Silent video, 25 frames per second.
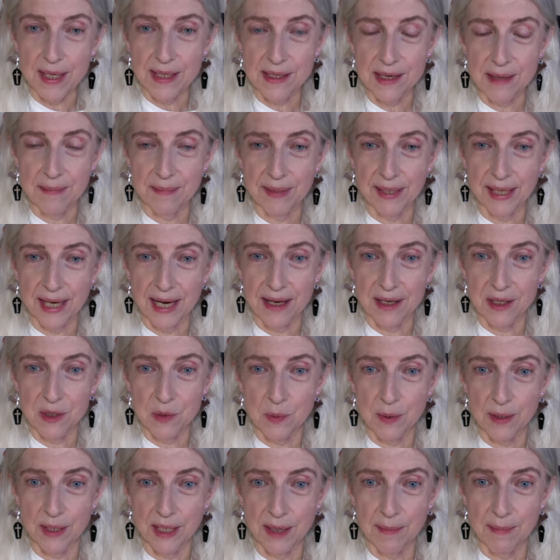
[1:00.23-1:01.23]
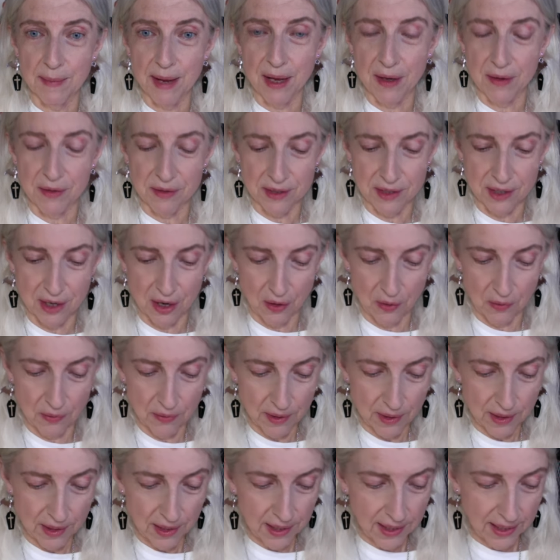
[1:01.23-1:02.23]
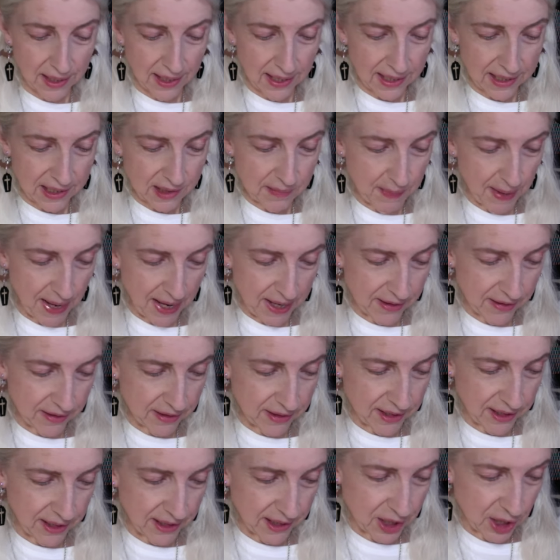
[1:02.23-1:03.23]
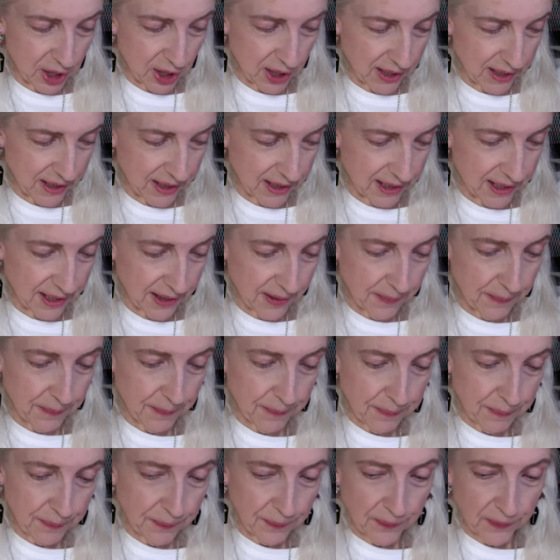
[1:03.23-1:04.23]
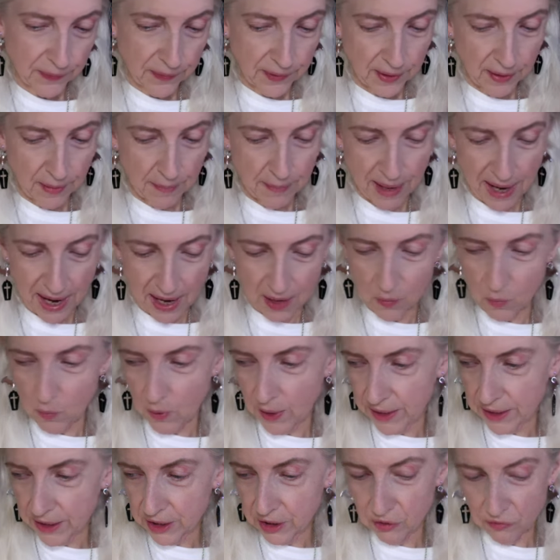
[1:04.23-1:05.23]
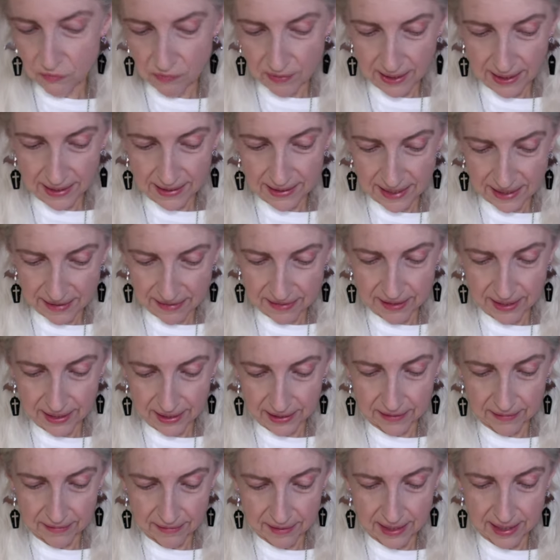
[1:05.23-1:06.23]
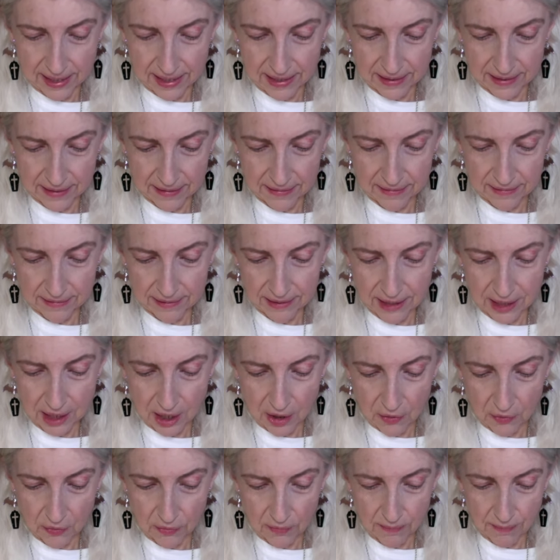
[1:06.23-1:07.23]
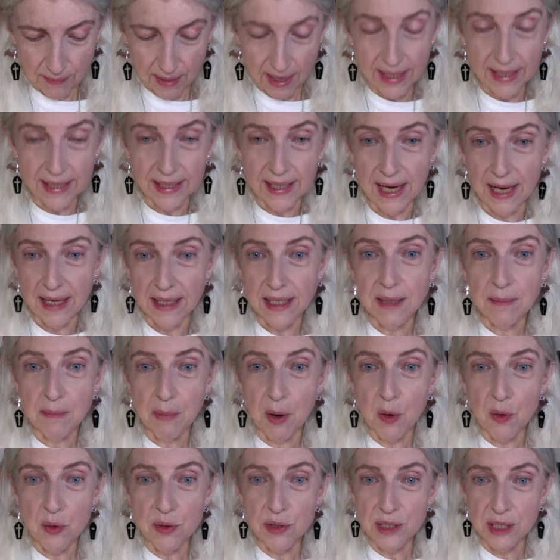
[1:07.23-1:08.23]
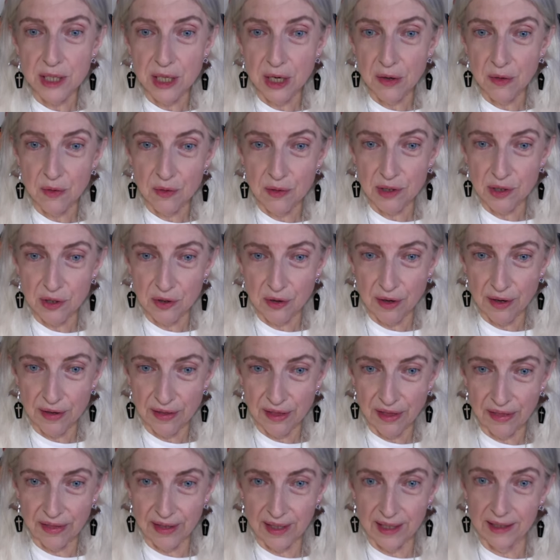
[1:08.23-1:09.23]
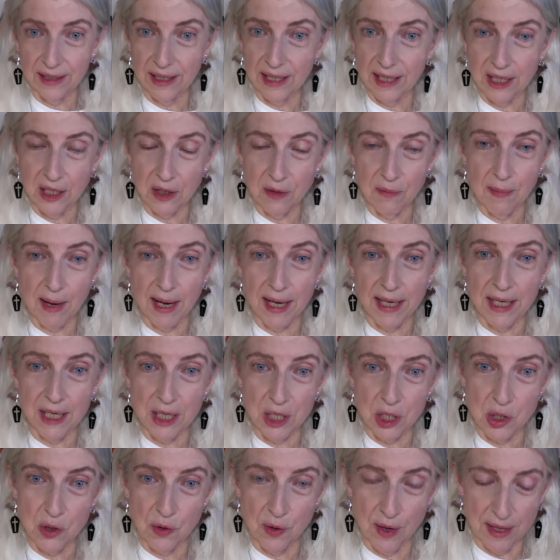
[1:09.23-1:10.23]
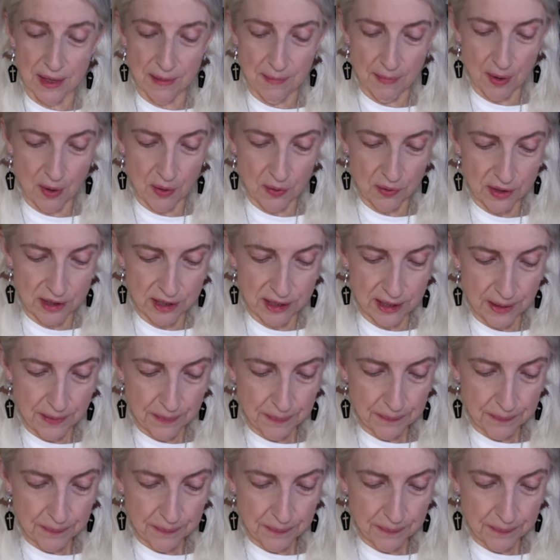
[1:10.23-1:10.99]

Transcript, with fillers: something else would come out. So it's better to just buy what you really think that, you know, might get the most use or the thing that you might enjoy the most.